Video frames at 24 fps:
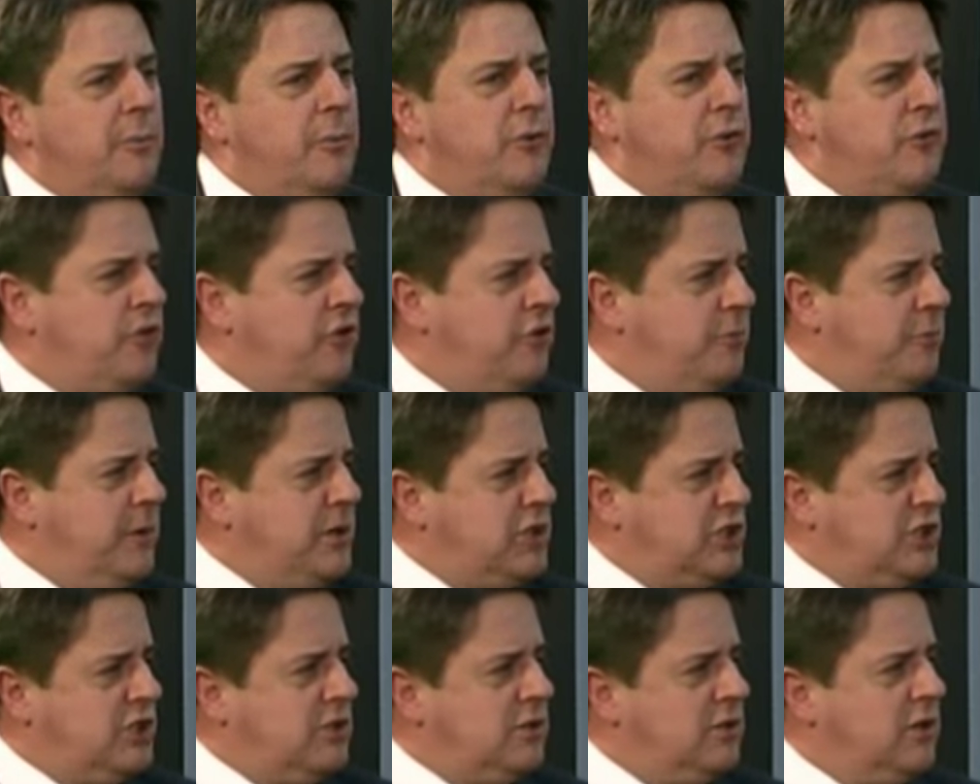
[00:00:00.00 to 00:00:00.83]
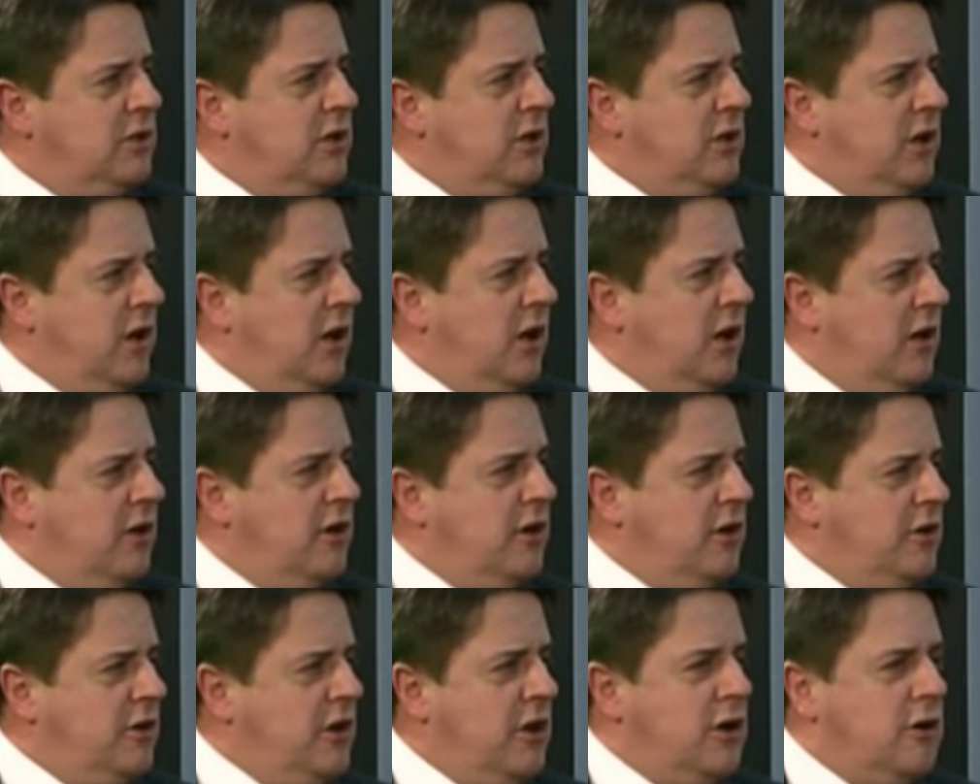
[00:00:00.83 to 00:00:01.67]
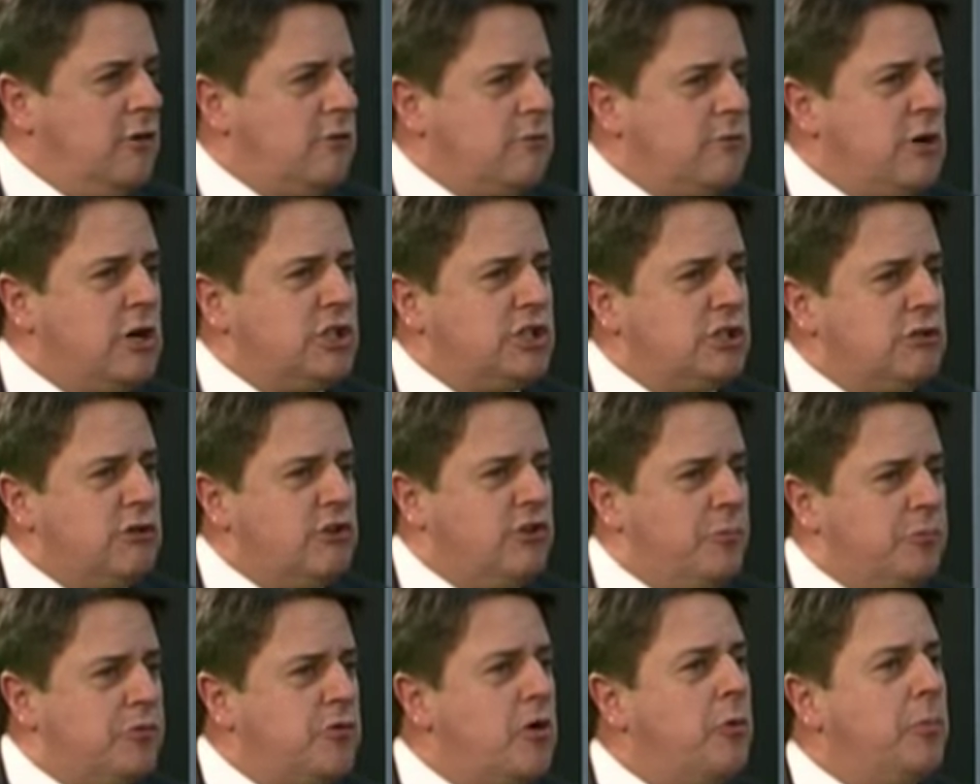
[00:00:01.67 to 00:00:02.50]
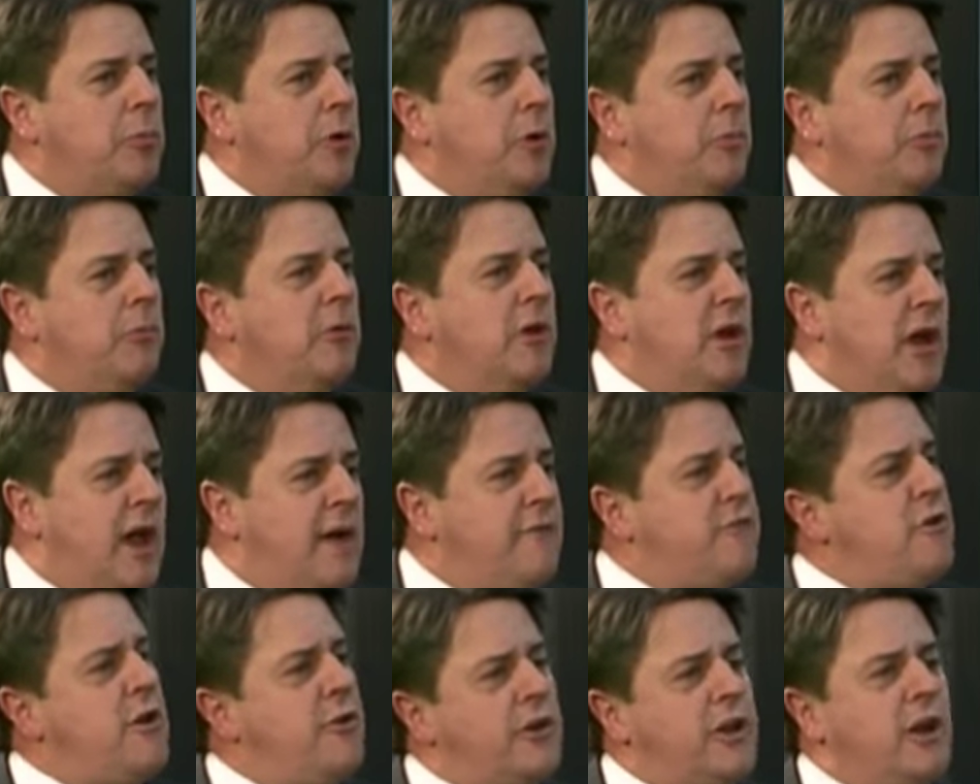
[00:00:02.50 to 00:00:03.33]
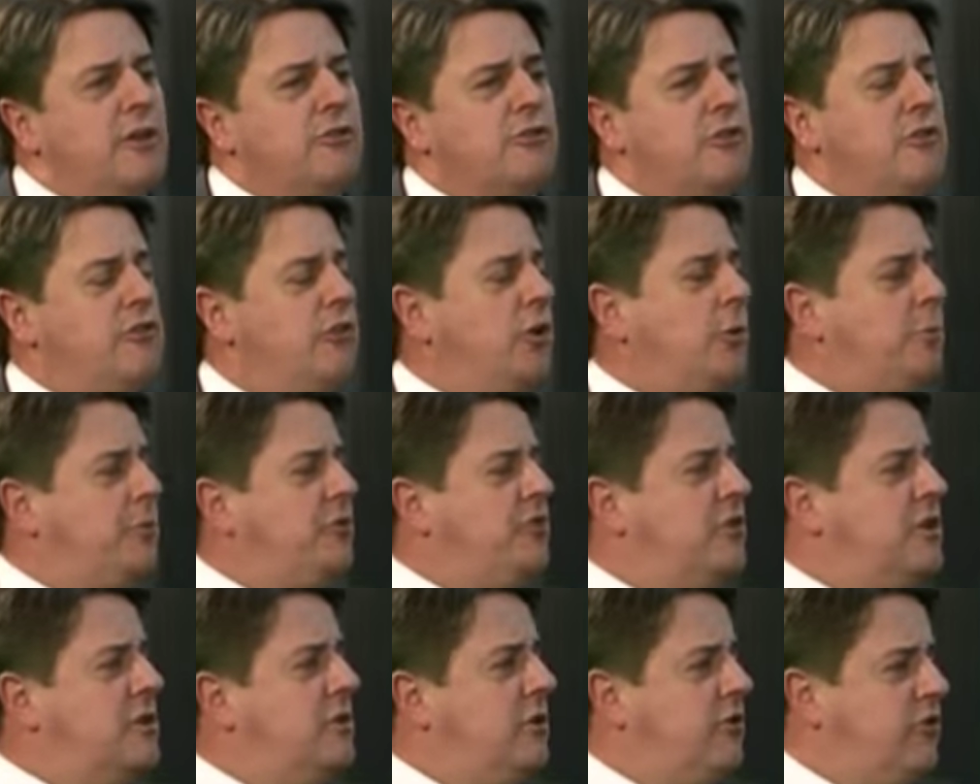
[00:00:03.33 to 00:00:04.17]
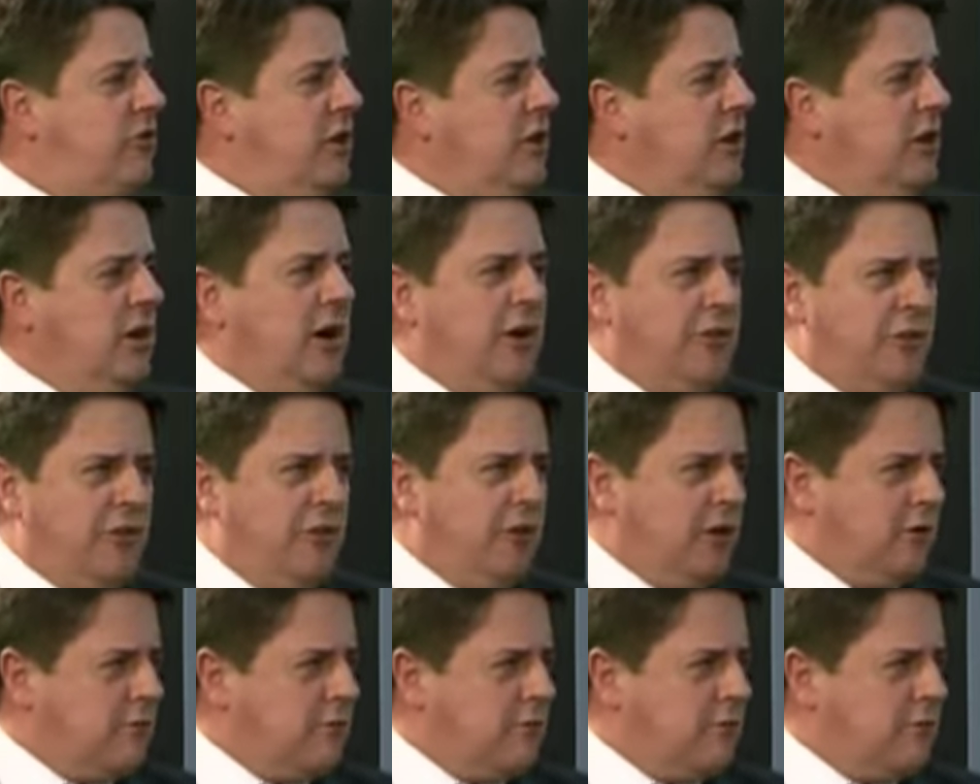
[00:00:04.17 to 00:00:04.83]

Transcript: with suspicion. Russia is a problem. Every other country is an opportunity, other than